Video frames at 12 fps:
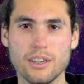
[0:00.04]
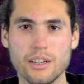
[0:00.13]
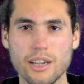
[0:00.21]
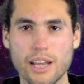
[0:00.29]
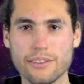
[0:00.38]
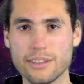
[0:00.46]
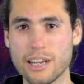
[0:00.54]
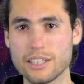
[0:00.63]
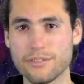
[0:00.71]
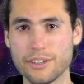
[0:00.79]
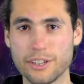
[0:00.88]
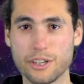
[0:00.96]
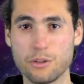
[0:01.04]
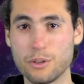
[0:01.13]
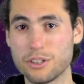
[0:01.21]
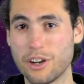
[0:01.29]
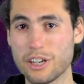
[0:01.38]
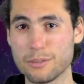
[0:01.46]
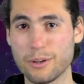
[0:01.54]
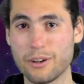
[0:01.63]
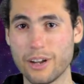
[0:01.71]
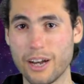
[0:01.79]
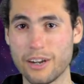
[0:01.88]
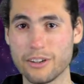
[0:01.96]
In the last video, we talked
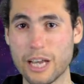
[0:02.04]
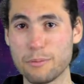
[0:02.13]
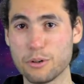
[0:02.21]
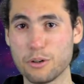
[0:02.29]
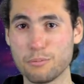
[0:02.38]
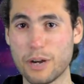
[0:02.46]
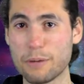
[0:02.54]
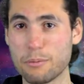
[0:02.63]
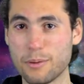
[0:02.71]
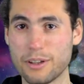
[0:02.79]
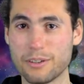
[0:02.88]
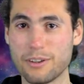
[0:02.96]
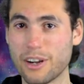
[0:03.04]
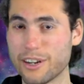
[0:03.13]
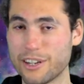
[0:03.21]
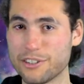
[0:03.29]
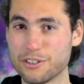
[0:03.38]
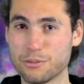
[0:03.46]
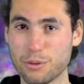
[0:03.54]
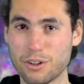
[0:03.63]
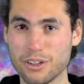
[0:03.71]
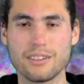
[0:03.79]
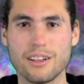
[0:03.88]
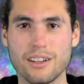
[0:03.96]
about how chemical bipropellant rocket engines
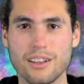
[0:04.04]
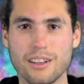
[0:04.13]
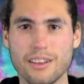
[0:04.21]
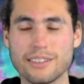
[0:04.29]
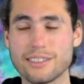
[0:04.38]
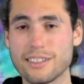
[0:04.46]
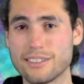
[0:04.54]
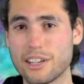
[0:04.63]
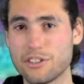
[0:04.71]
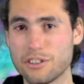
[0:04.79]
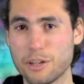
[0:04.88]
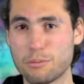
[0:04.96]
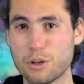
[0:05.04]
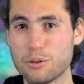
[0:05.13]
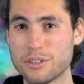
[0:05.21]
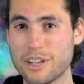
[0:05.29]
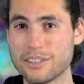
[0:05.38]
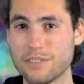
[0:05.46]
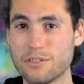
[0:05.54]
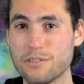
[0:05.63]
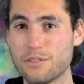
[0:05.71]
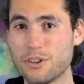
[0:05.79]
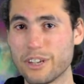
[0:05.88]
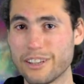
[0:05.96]
work. This is essentially a process of
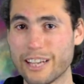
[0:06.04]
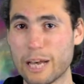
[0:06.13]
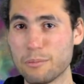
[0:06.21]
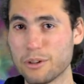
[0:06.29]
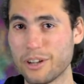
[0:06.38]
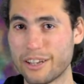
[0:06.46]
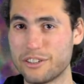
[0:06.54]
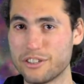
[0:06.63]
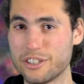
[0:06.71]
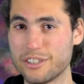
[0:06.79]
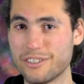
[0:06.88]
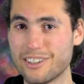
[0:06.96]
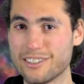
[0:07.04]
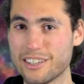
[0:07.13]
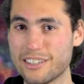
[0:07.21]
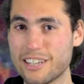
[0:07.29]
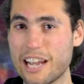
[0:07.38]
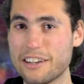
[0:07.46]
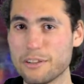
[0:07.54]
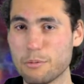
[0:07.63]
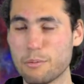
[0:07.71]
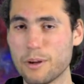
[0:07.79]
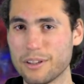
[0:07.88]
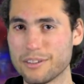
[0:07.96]
converting the chemical energy that is contained in the
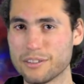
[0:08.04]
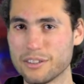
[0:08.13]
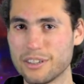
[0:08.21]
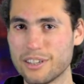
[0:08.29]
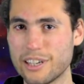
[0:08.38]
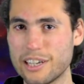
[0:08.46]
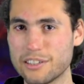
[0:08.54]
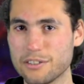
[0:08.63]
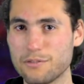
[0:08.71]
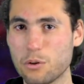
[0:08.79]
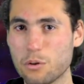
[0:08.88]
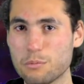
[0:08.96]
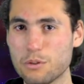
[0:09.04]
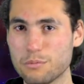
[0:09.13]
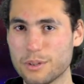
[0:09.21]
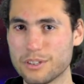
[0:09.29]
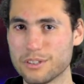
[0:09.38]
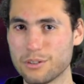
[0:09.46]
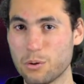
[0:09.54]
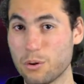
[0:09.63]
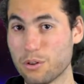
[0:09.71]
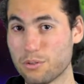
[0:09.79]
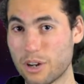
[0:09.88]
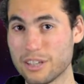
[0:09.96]
propellant into forward movement, or
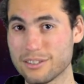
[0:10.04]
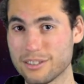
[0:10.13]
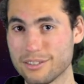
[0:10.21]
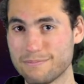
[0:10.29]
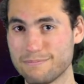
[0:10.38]
thrust.